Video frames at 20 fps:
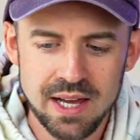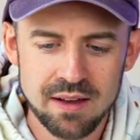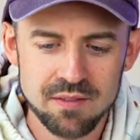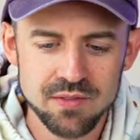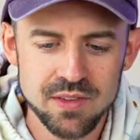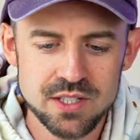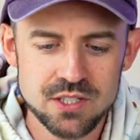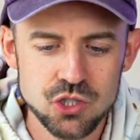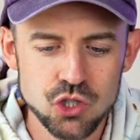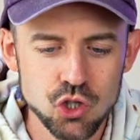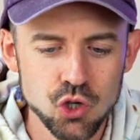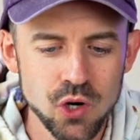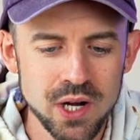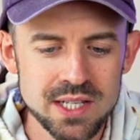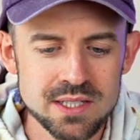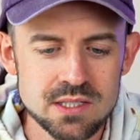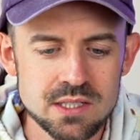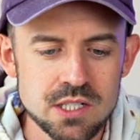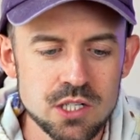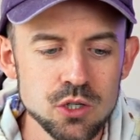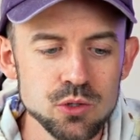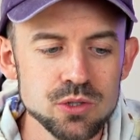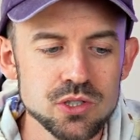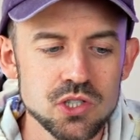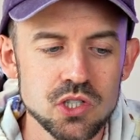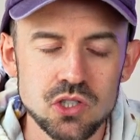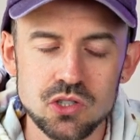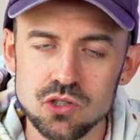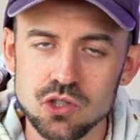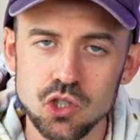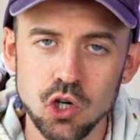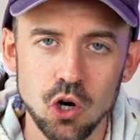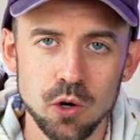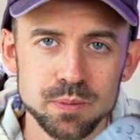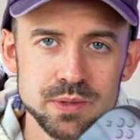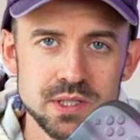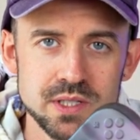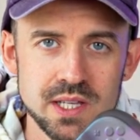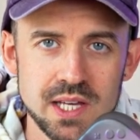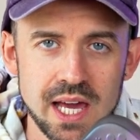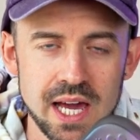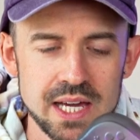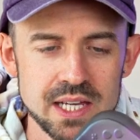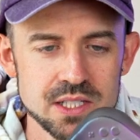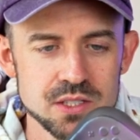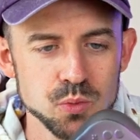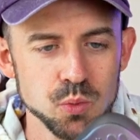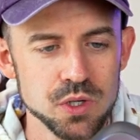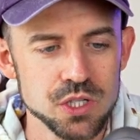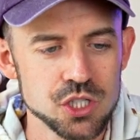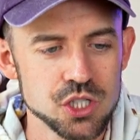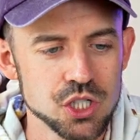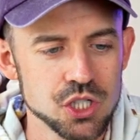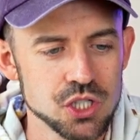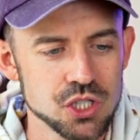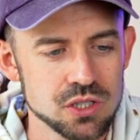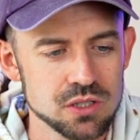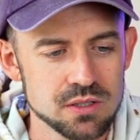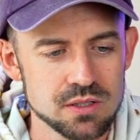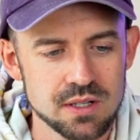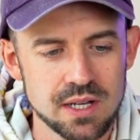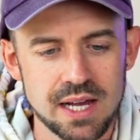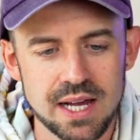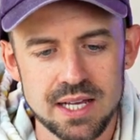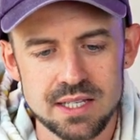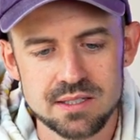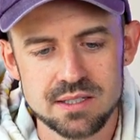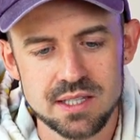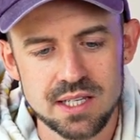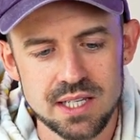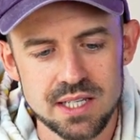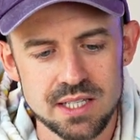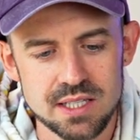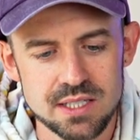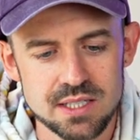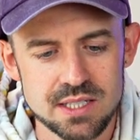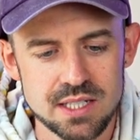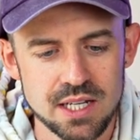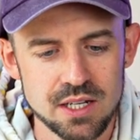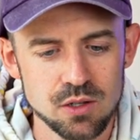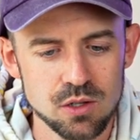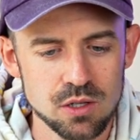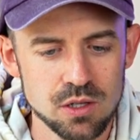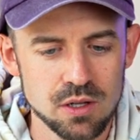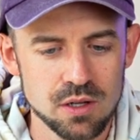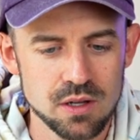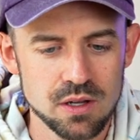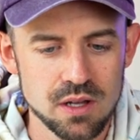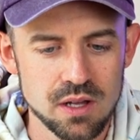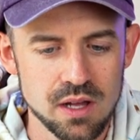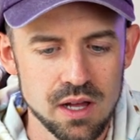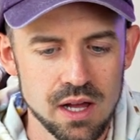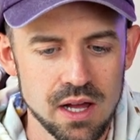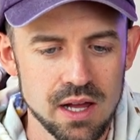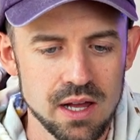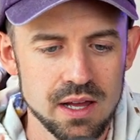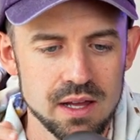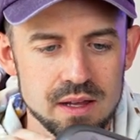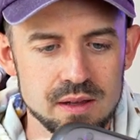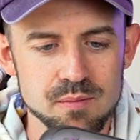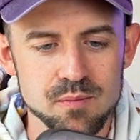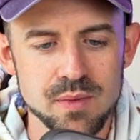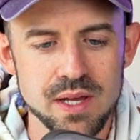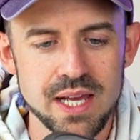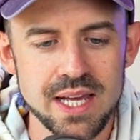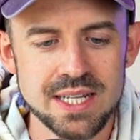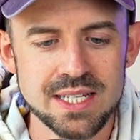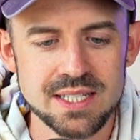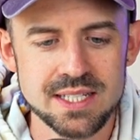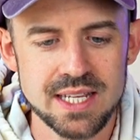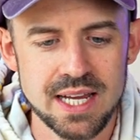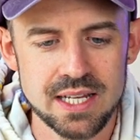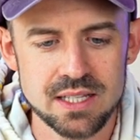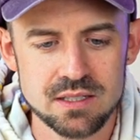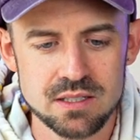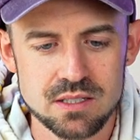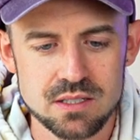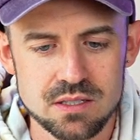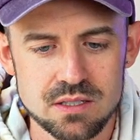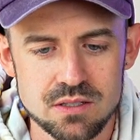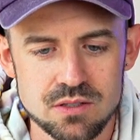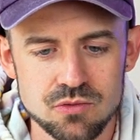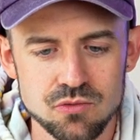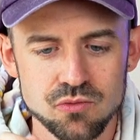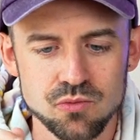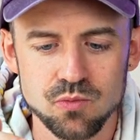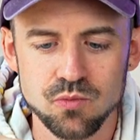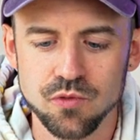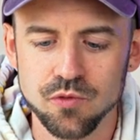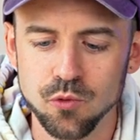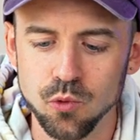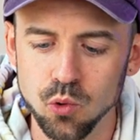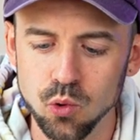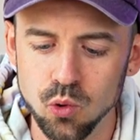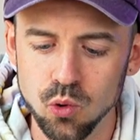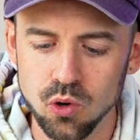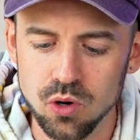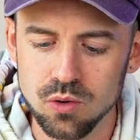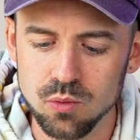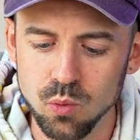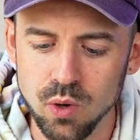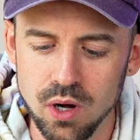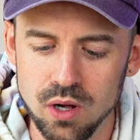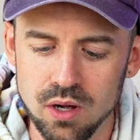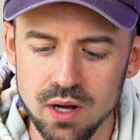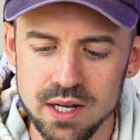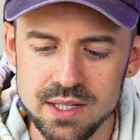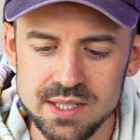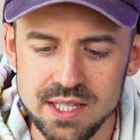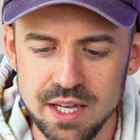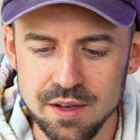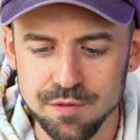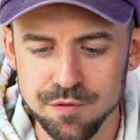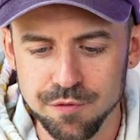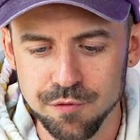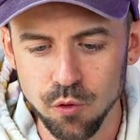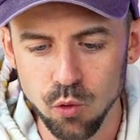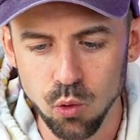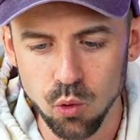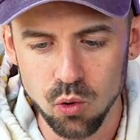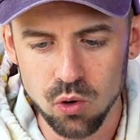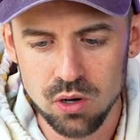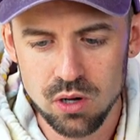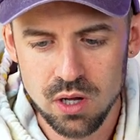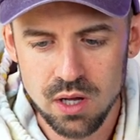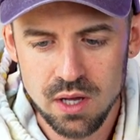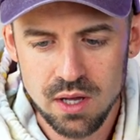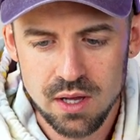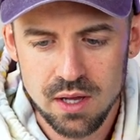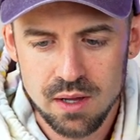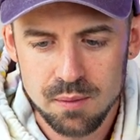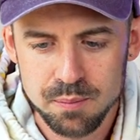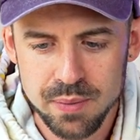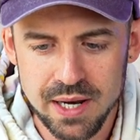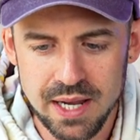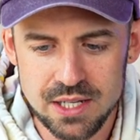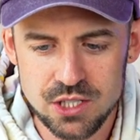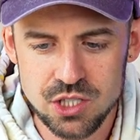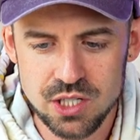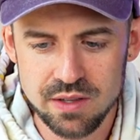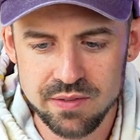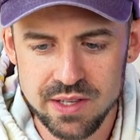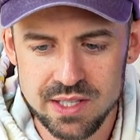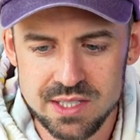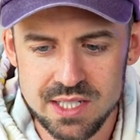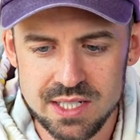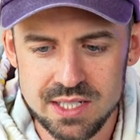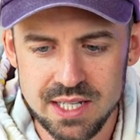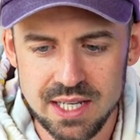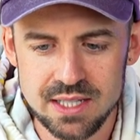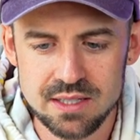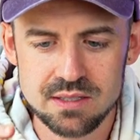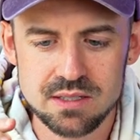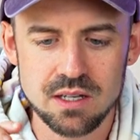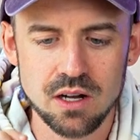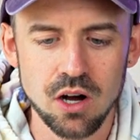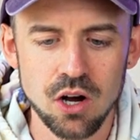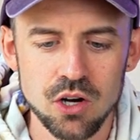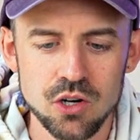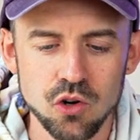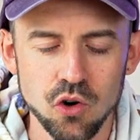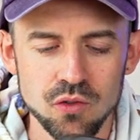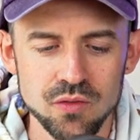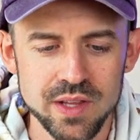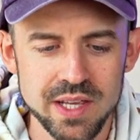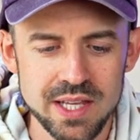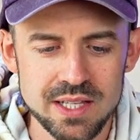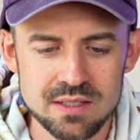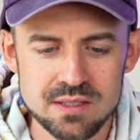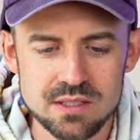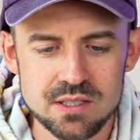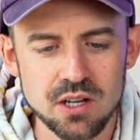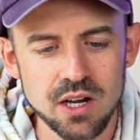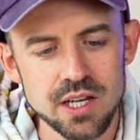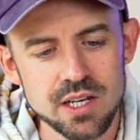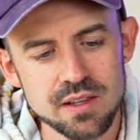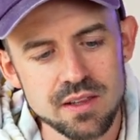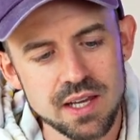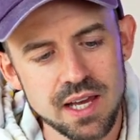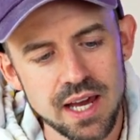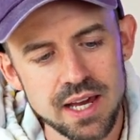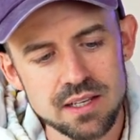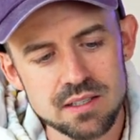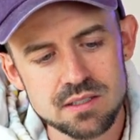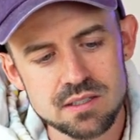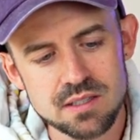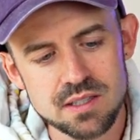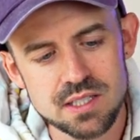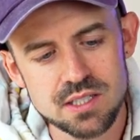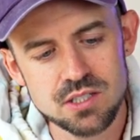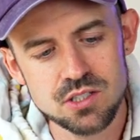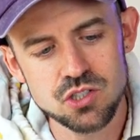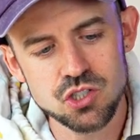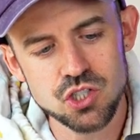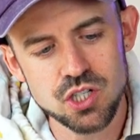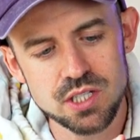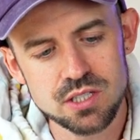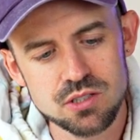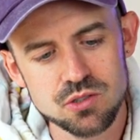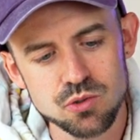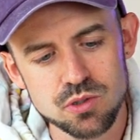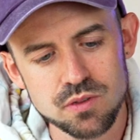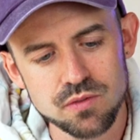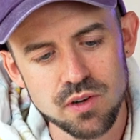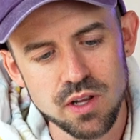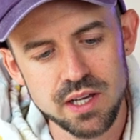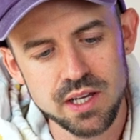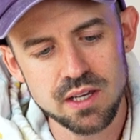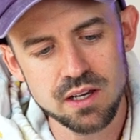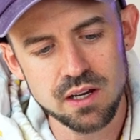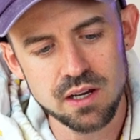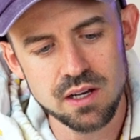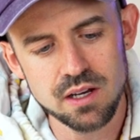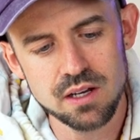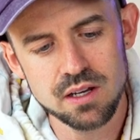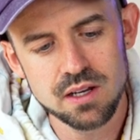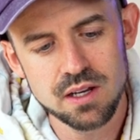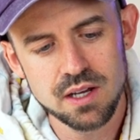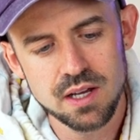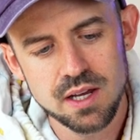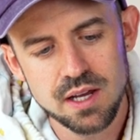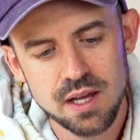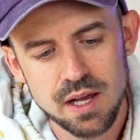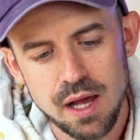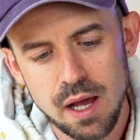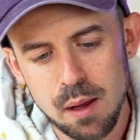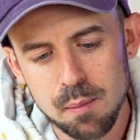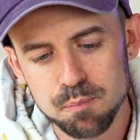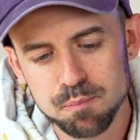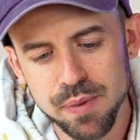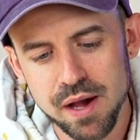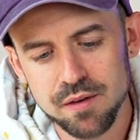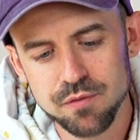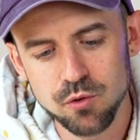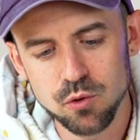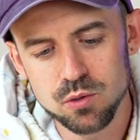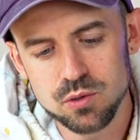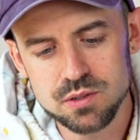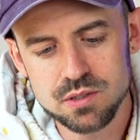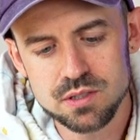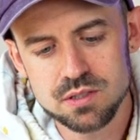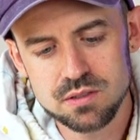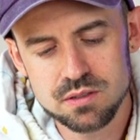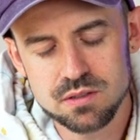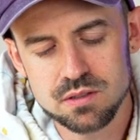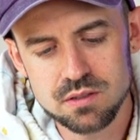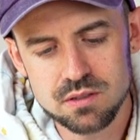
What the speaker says: have this translucent top to the case, which has these little indents for, well, I say for, but actually these indents aren't on the inside of the case. So this is just sort of like a beveled